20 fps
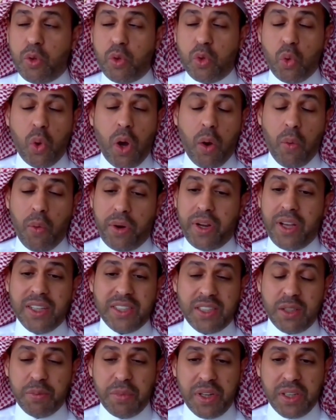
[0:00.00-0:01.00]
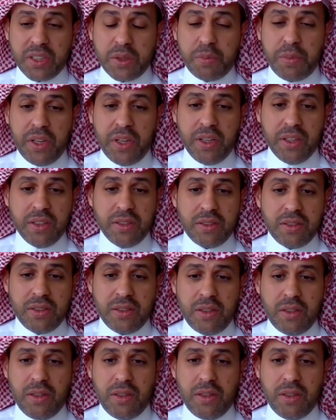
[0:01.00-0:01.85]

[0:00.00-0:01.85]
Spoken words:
to our customer experience